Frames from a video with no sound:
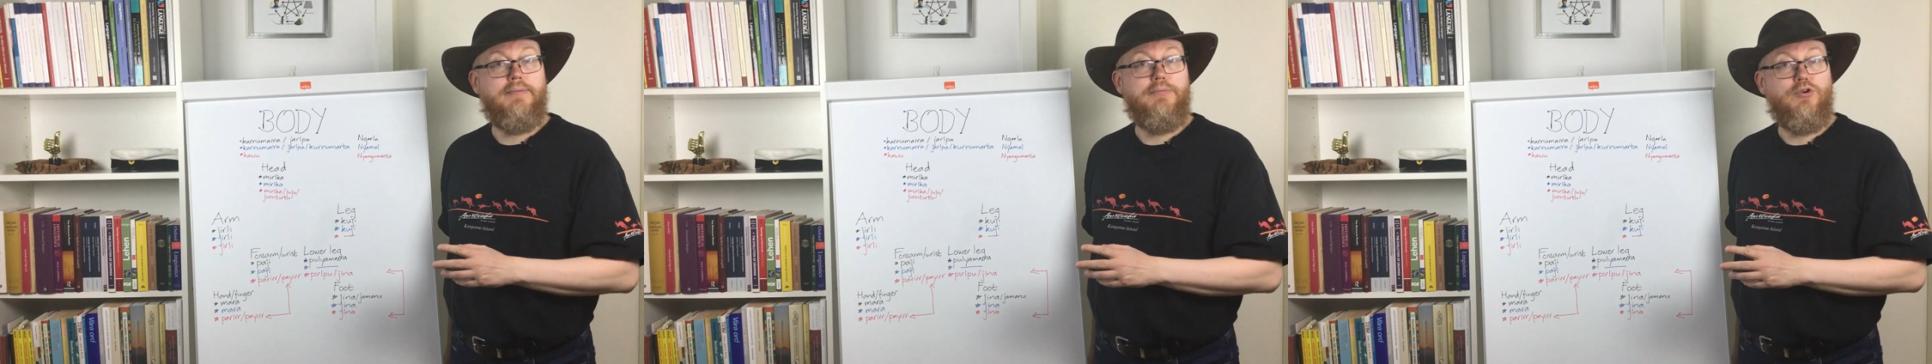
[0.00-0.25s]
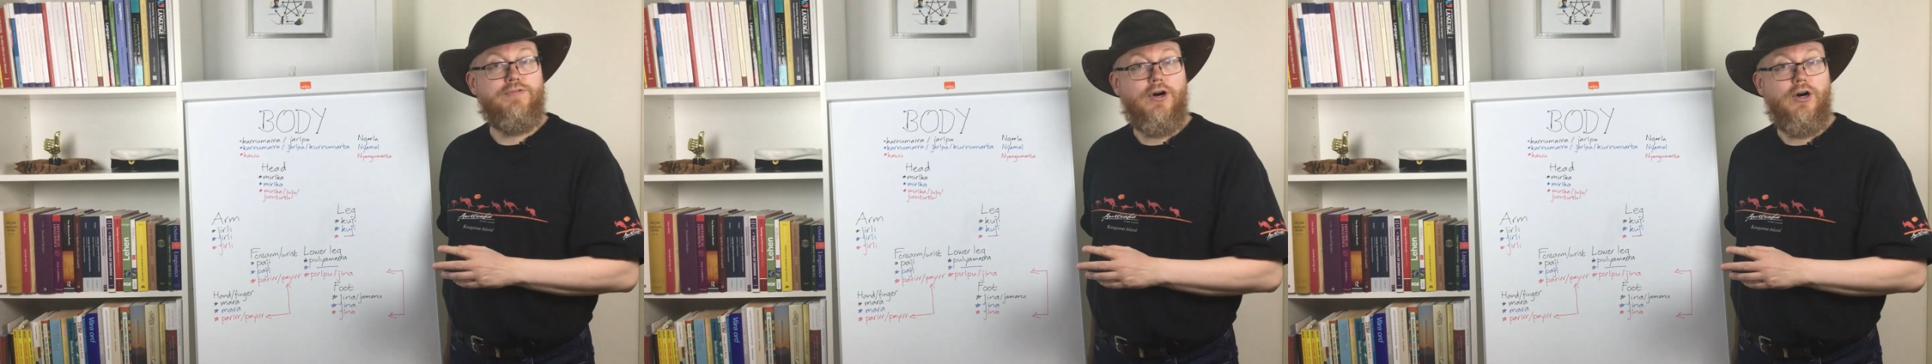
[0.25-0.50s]

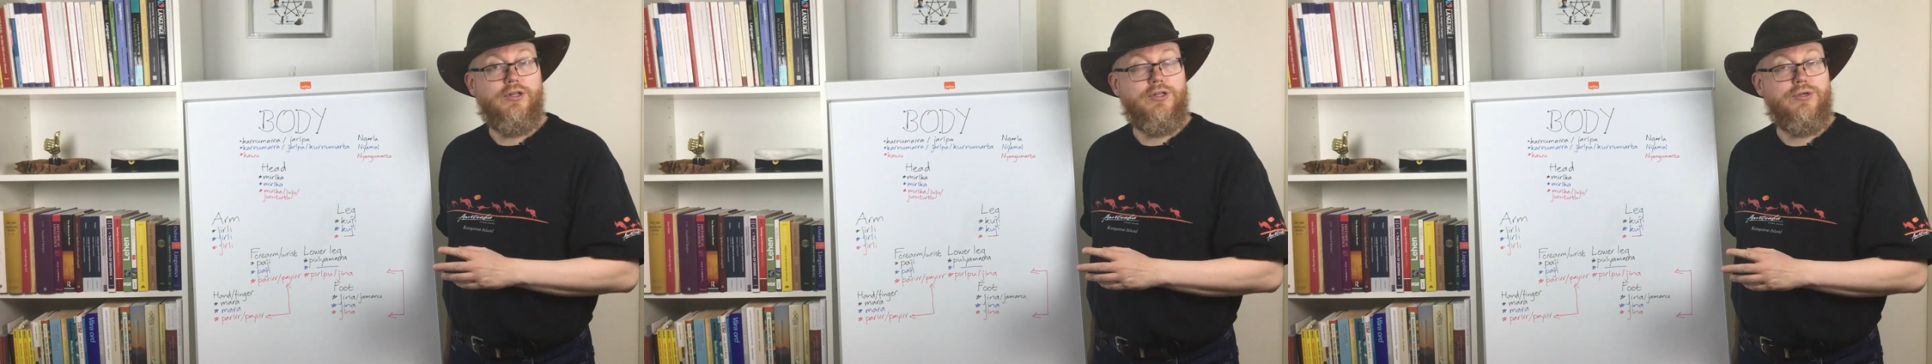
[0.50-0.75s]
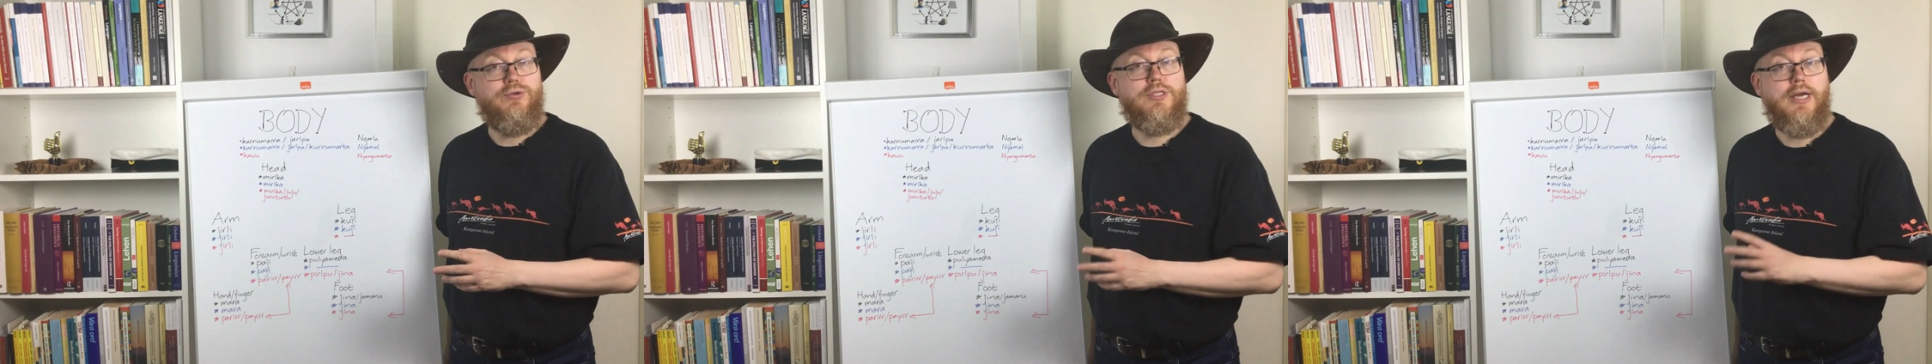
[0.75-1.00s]
move on
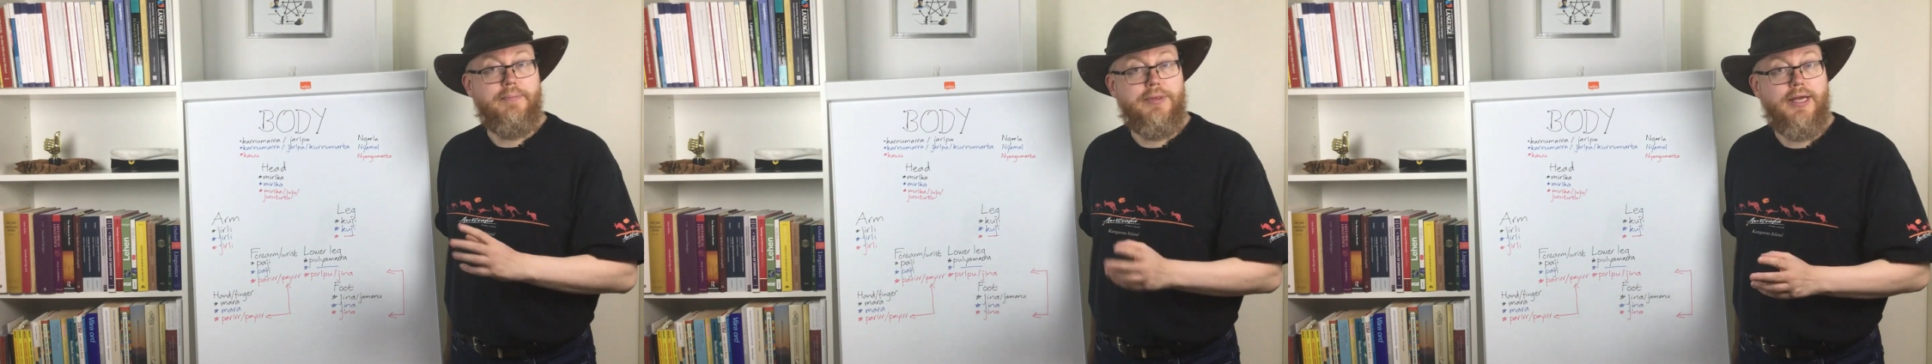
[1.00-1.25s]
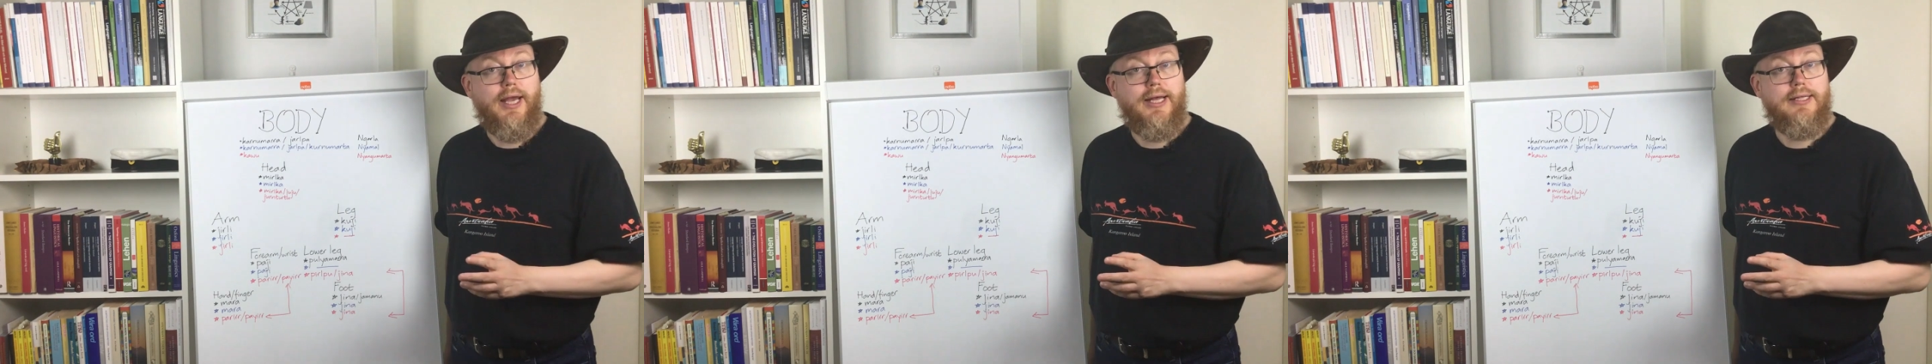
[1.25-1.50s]
to
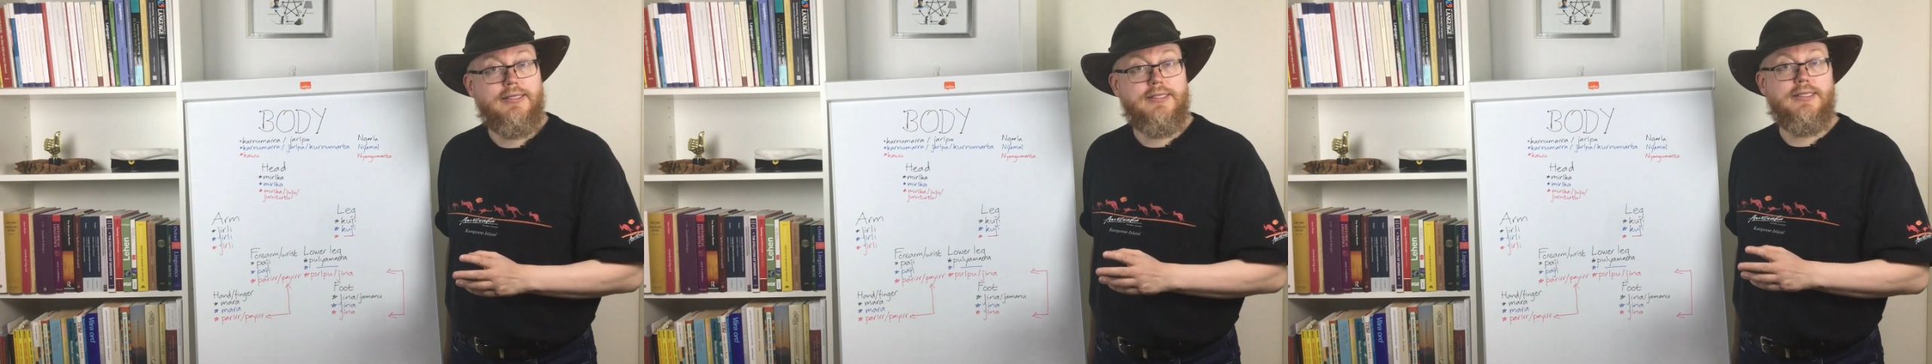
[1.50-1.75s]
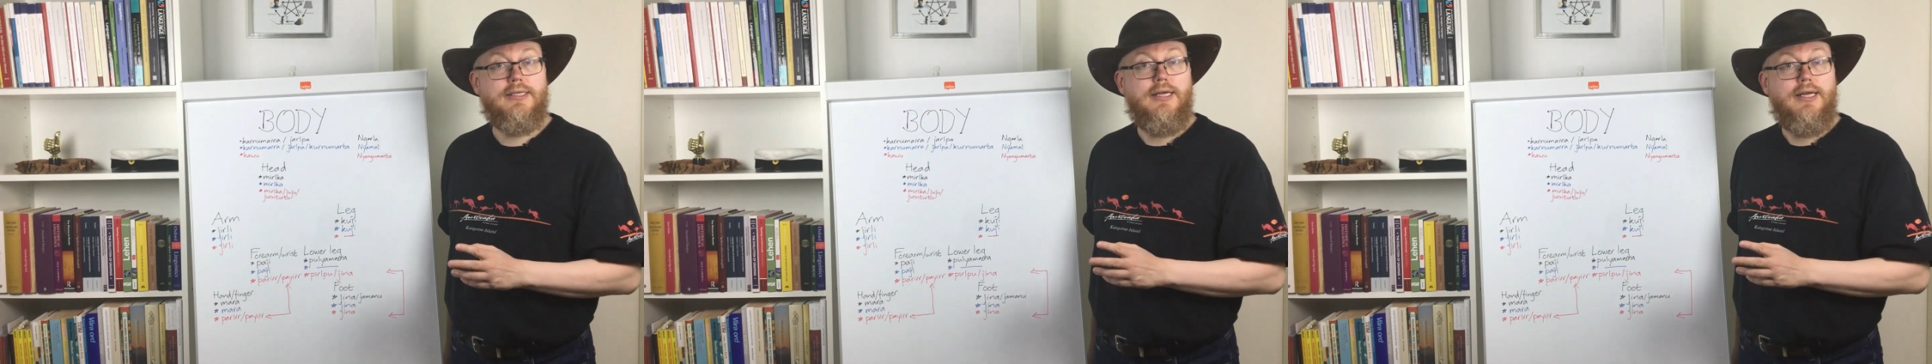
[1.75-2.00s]
something
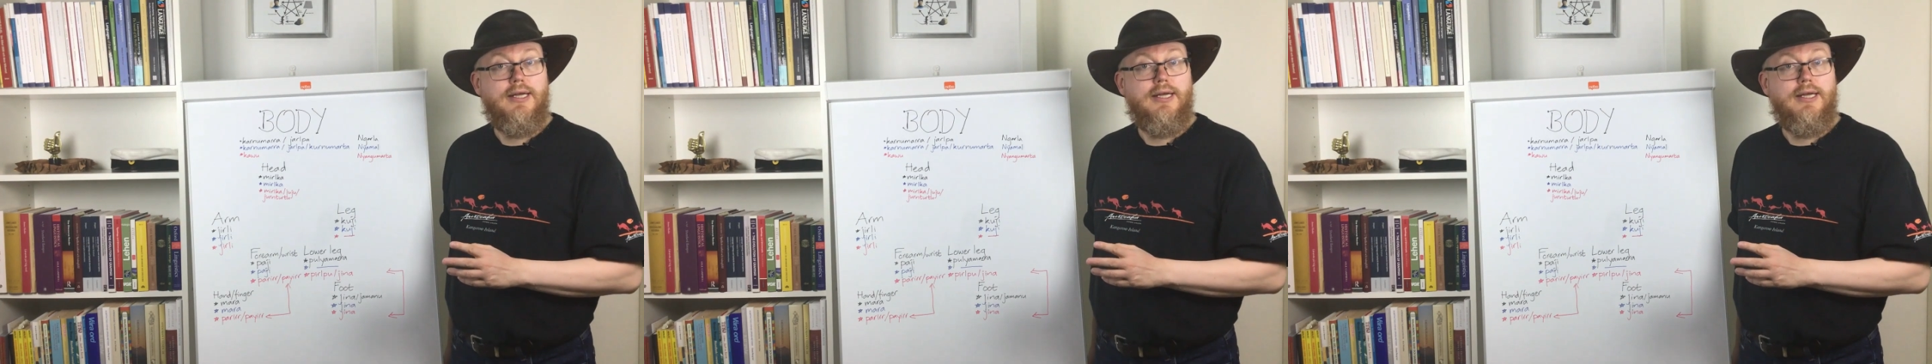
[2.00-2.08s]
else